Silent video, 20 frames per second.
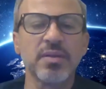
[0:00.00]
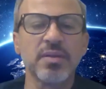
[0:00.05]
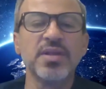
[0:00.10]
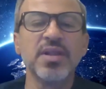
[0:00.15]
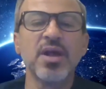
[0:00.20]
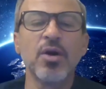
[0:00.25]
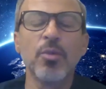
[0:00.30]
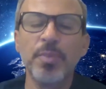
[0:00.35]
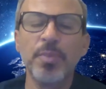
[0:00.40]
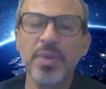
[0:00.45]

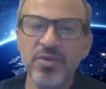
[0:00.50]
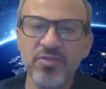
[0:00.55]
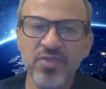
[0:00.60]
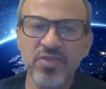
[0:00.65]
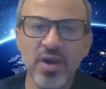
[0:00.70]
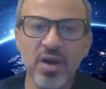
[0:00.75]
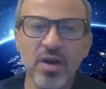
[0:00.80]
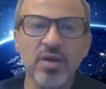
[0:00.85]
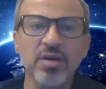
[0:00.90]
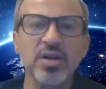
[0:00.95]
Yeah,
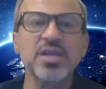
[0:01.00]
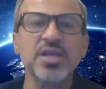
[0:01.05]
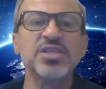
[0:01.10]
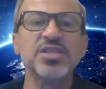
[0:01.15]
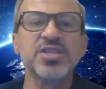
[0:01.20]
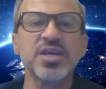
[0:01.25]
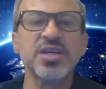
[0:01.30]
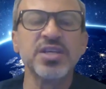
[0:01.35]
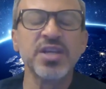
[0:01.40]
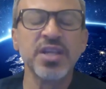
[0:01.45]
PVR is
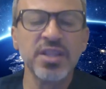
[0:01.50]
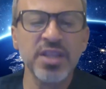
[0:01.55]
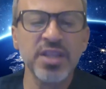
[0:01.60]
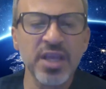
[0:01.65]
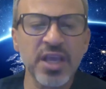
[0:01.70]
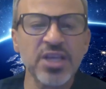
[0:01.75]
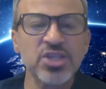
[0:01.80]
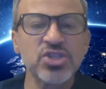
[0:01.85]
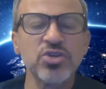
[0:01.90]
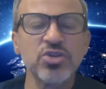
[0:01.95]
an
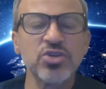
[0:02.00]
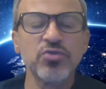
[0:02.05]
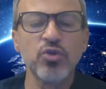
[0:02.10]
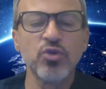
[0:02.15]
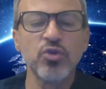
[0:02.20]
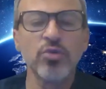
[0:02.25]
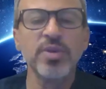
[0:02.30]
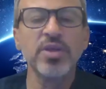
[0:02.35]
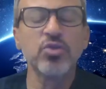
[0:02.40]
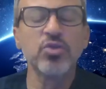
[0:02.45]
indication for
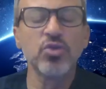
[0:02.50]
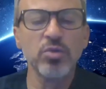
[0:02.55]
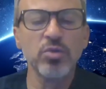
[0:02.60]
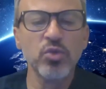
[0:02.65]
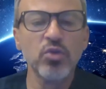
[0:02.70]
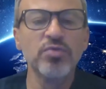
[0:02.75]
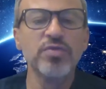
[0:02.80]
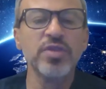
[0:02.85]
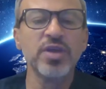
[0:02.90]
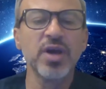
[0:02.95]
me to
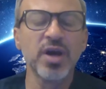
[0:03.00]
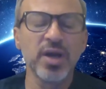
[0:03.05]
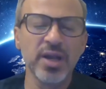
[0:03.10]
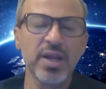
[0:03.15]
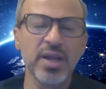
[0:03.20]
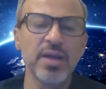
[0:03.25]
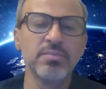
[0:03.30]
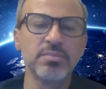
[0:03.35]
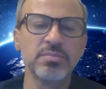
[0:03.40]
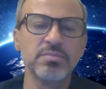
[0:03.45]
remove the
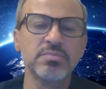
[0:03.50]
ILM.